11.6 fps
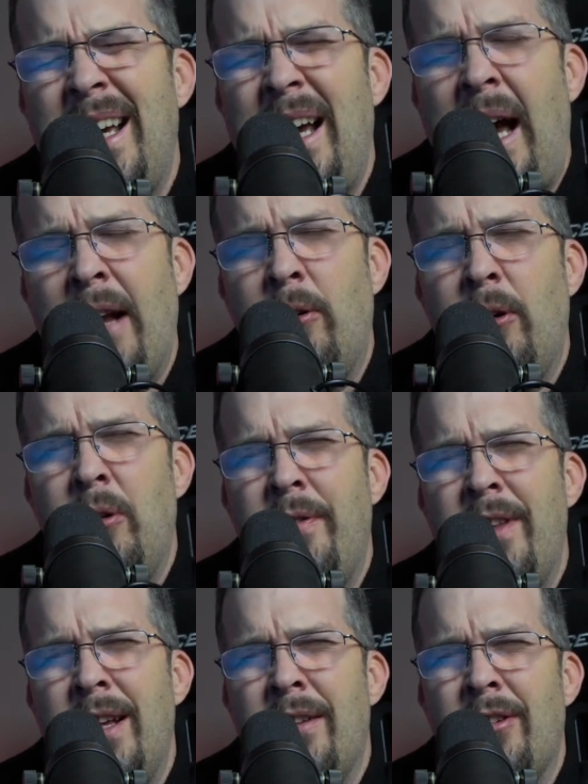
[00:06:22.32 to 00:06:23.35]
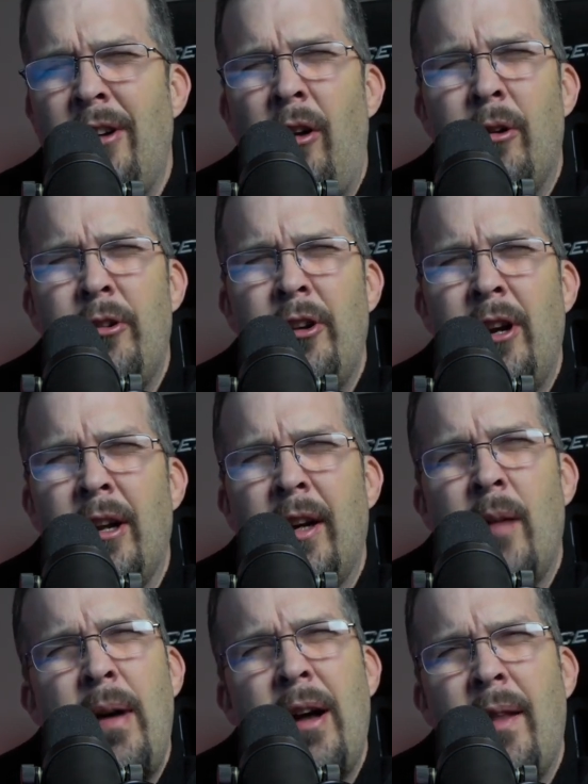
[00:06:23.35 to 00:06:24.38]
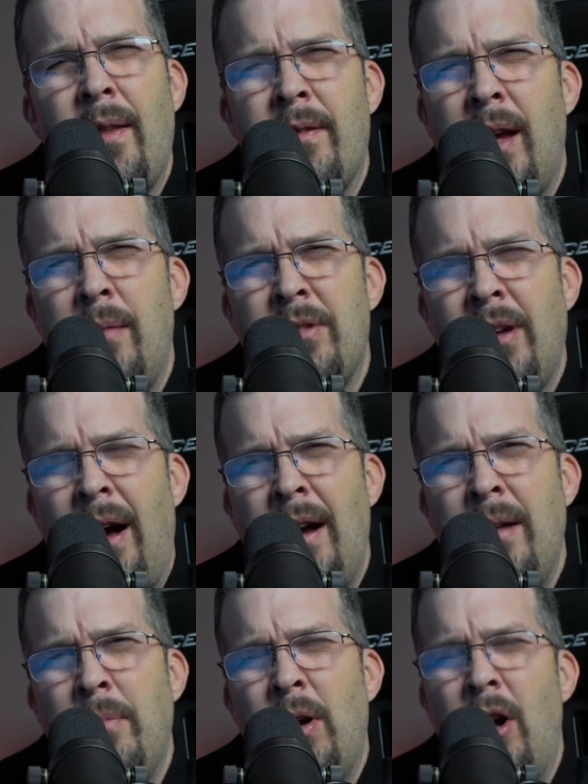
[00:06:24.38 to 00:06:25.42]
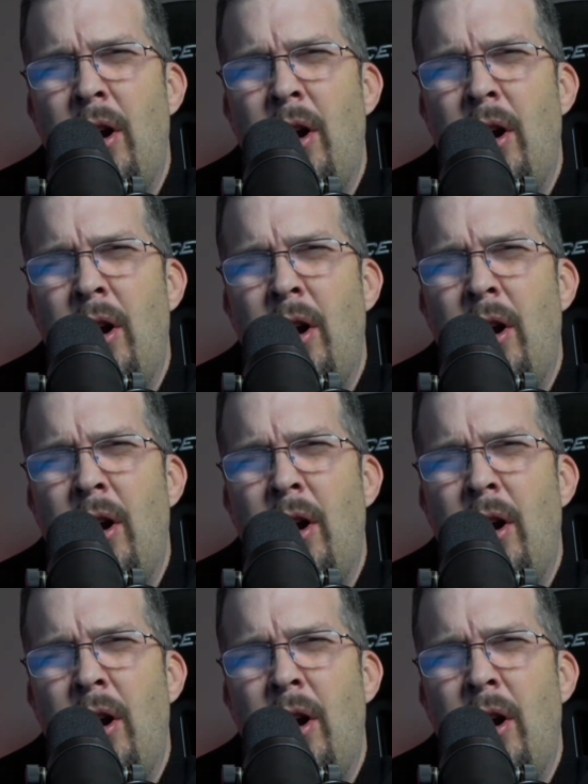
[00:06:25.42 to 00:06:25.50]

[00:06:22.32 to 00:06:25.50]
I don't know if the installers are going to come out at the same time,